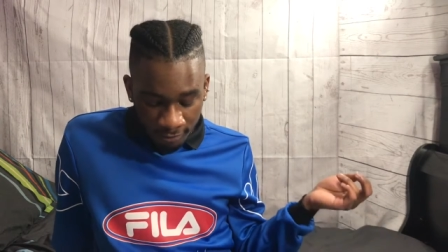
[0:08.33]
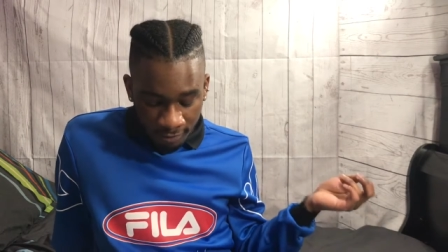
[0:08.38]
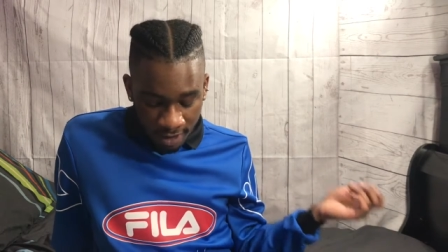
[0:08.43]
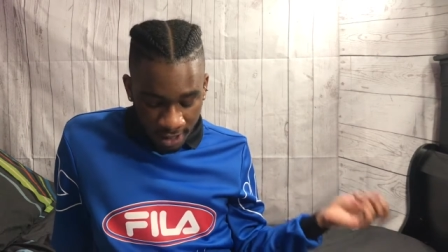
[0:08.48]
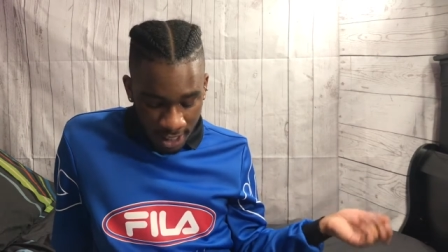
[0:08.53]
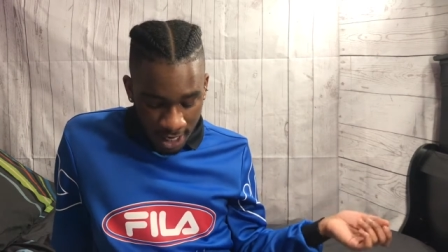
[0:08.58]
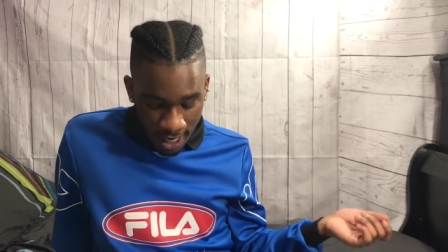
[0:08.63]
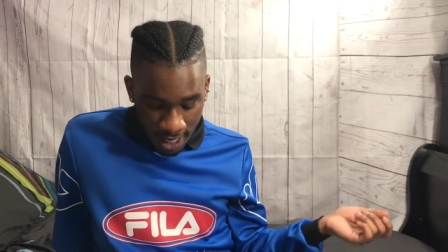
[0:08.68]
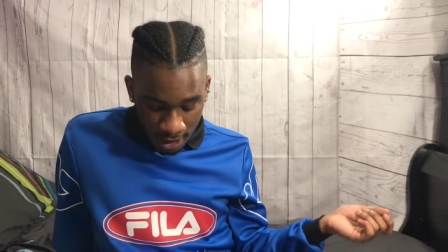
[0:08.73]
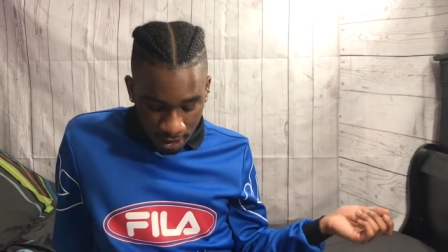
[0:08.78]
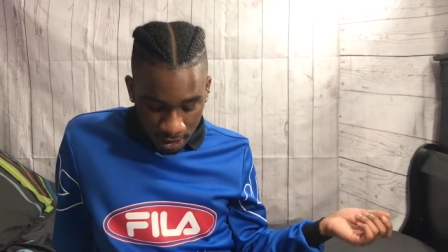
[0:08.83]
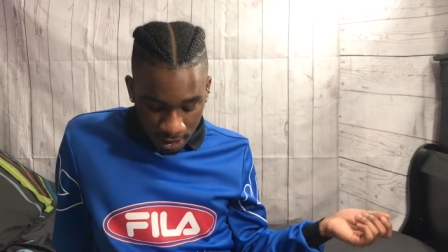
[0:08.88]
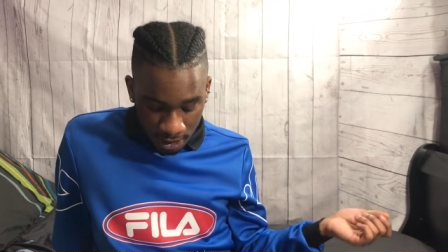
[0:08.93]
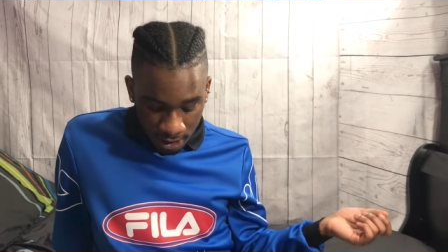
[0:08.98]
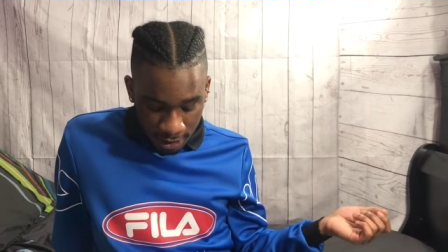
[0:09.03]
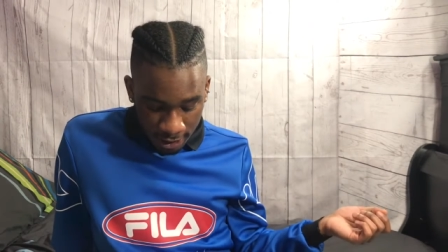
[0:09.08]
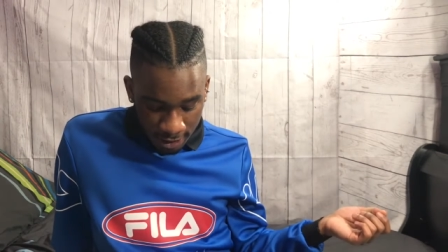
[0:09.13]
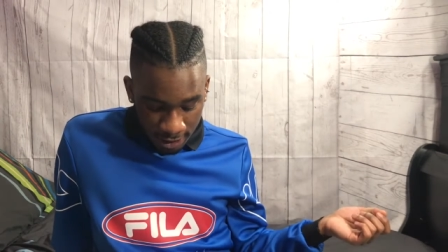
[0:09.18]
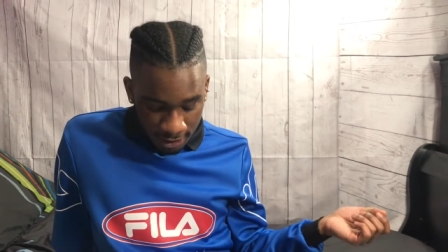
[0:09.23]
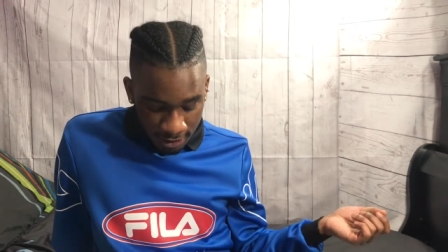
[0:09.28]

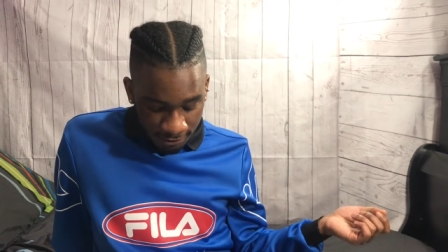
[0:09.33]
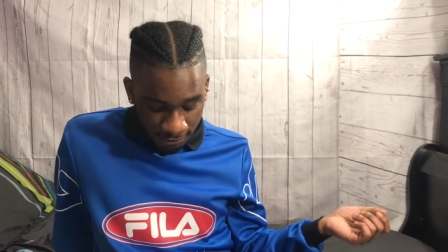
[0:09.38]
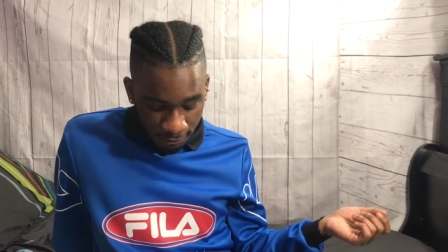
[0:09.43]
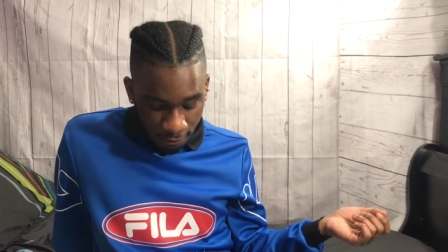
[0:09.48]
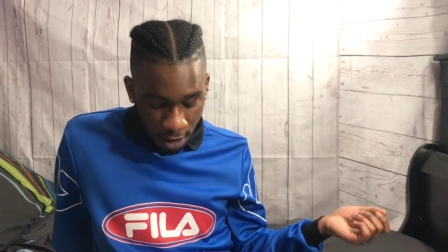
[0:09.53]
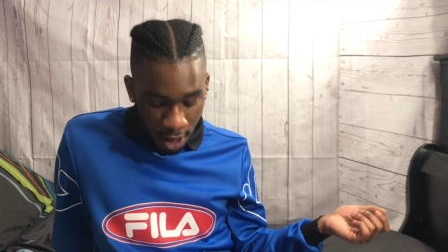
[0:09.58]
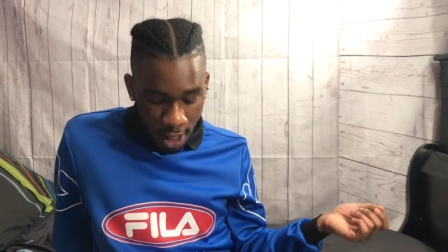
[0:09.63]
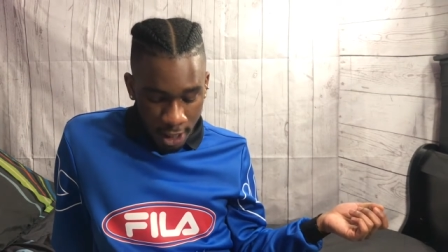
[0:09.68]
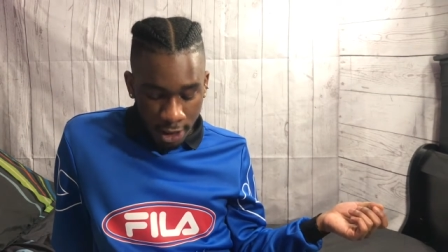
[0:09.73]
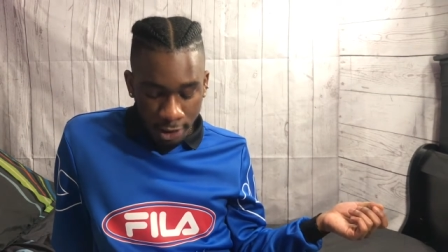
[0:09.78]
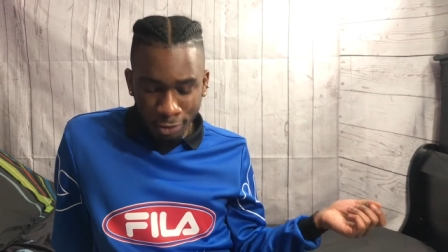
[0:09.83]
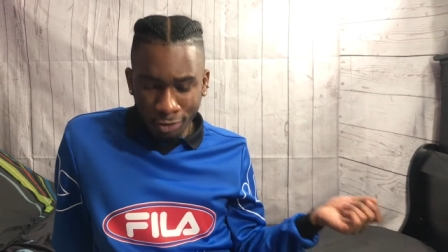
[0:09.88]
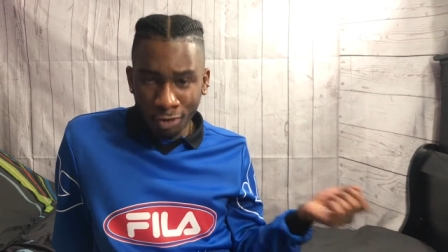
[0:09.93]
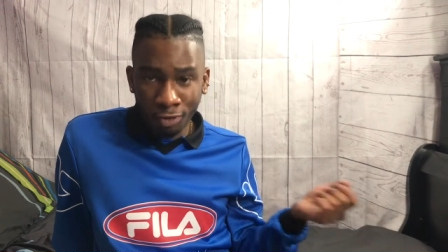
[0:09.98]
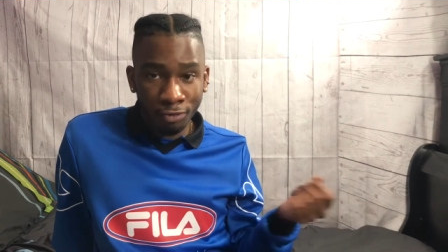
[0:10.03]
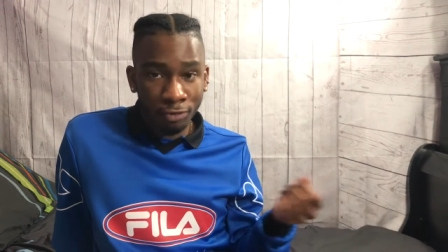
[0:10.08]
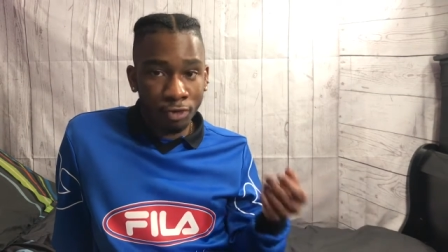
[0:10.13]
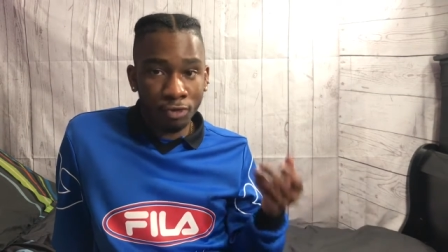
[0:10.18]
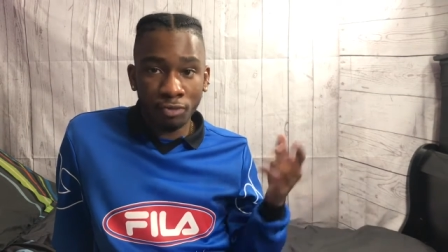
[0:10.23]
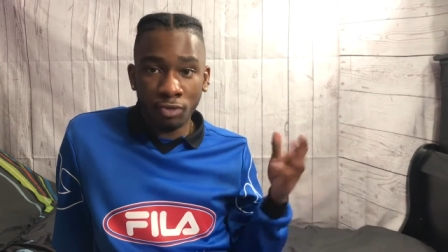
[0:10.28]
reactions friday you
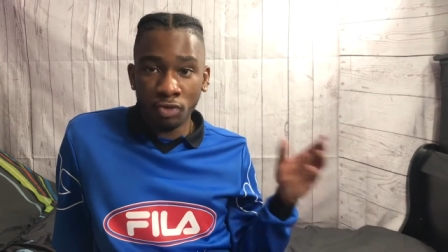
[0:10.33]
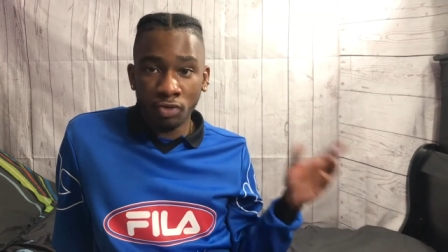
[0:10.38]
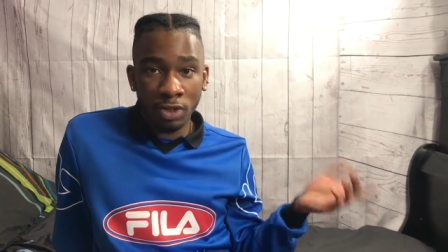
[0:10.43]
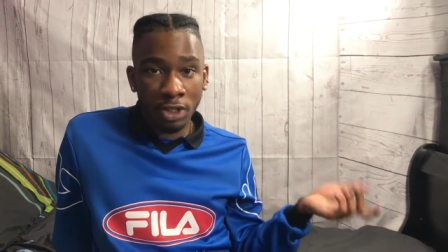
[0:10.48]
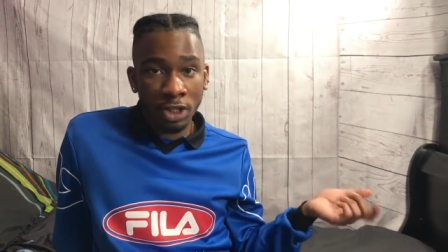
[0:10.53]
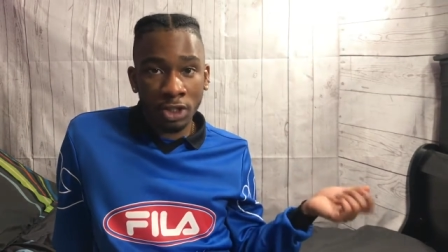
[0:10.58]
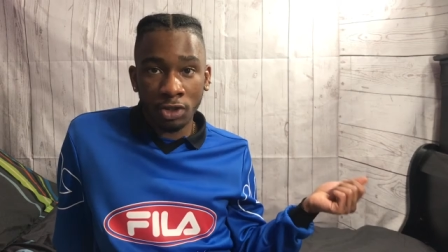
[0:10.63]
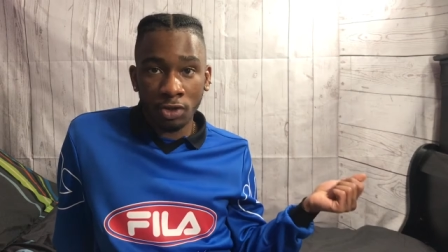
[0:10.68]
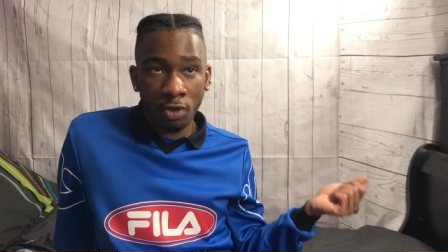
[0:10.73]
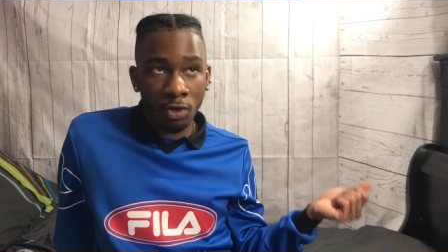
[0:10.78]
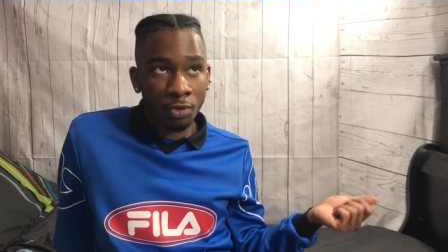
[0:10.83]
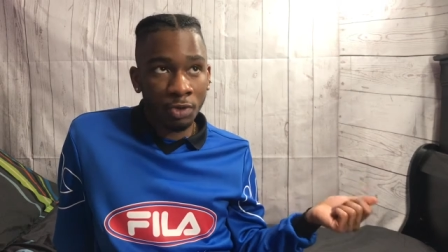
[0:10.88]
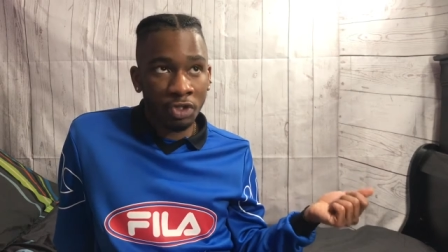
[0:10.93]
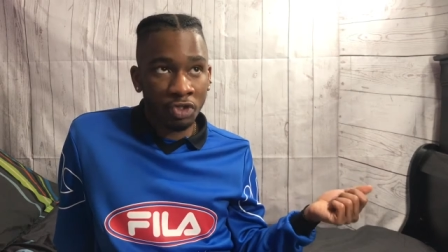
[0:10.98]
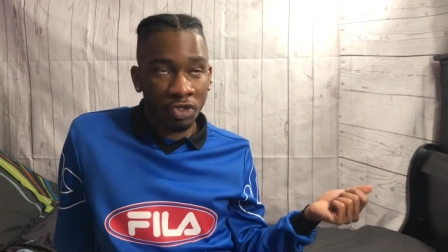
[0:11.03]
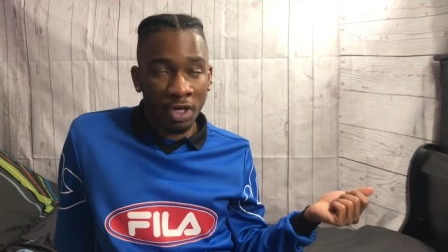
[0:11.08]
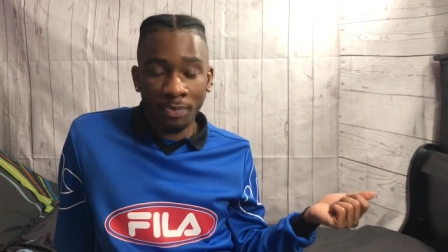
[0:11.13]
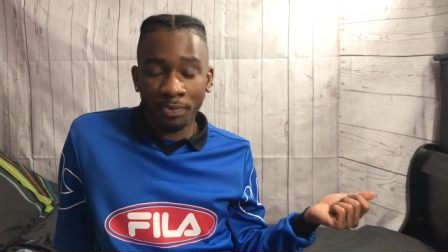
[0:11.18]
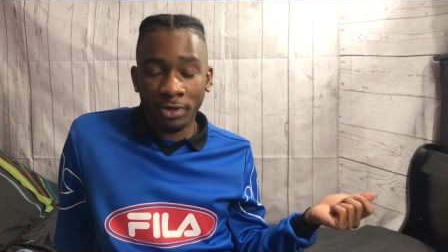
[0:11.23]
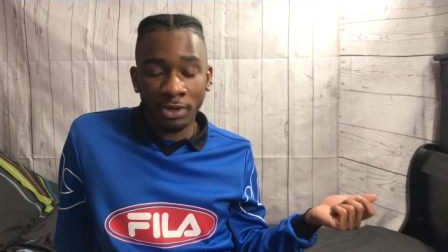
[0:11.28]
know new music is
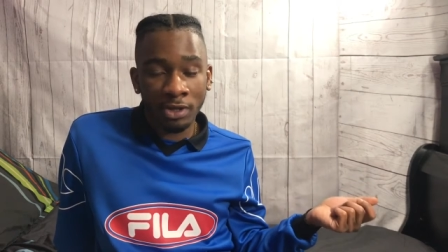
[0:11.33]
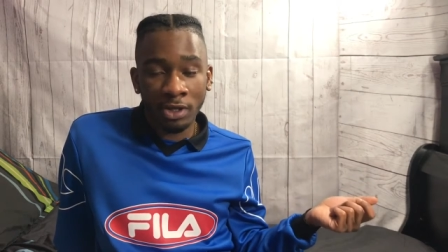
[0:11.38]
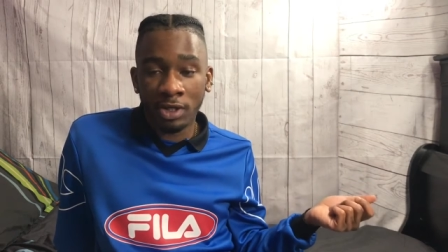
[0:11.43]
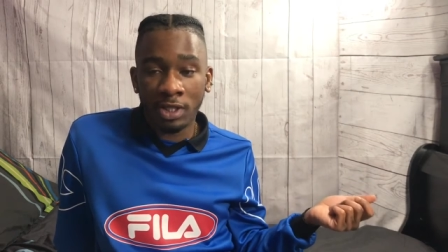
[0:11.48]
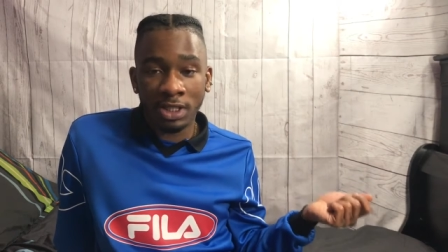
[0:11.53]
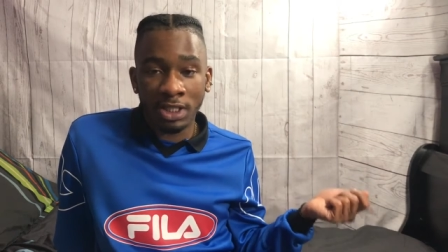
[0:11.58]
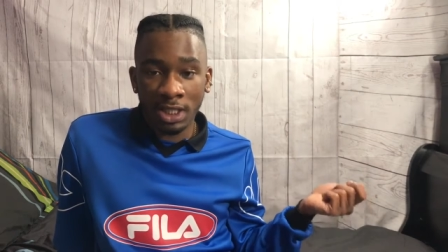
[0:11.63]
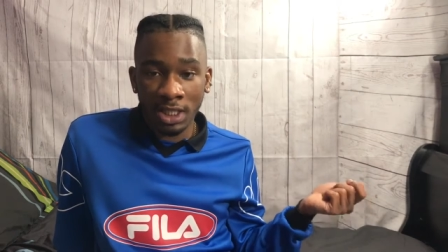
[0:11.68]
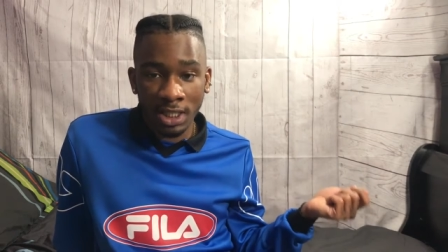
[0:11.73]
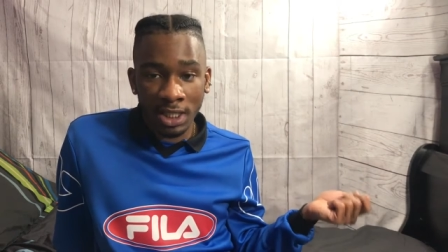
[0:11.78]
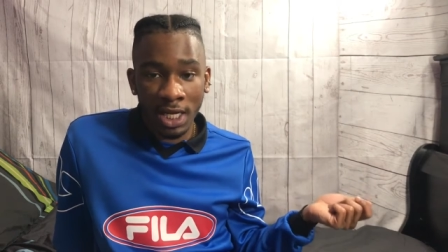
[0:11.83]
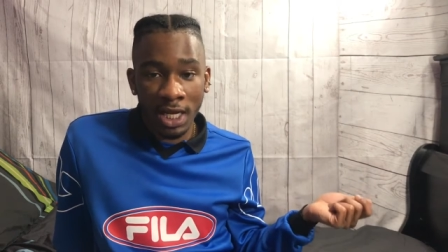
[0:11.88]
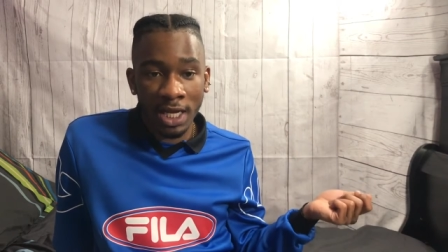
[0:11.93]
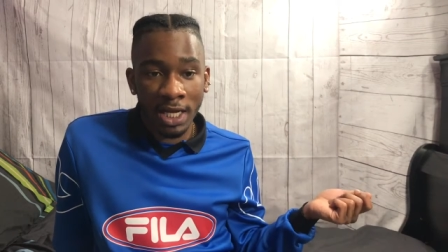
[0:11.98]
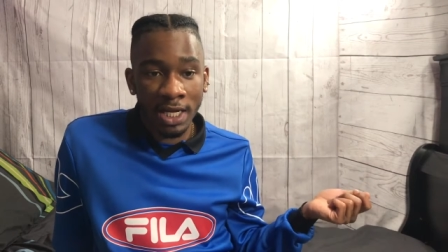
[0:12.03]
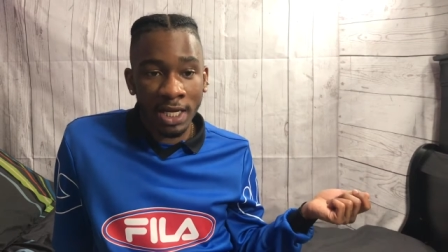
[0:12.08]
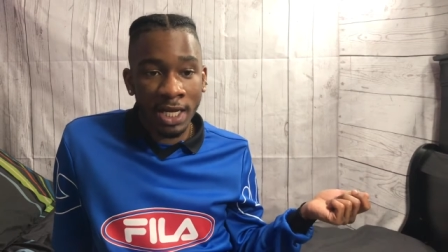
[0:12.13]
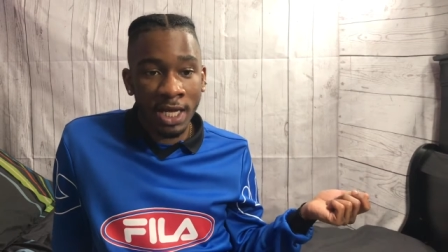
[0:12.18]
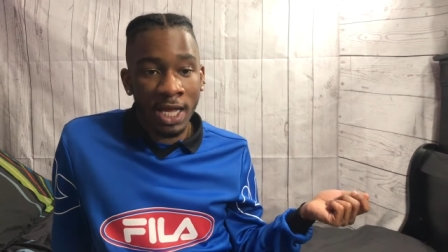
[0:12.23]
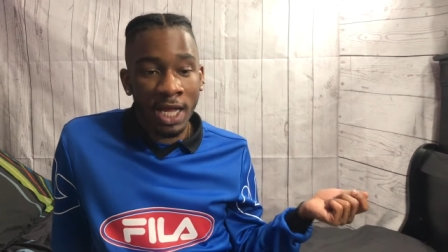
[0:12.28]
always dropping thursday
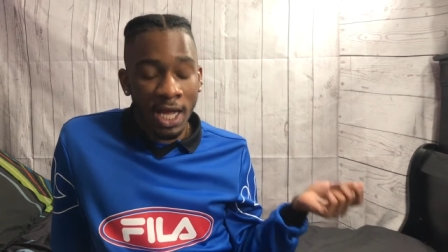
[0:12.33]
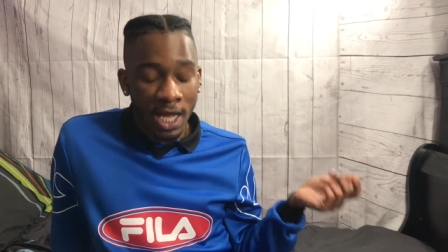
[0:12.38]
night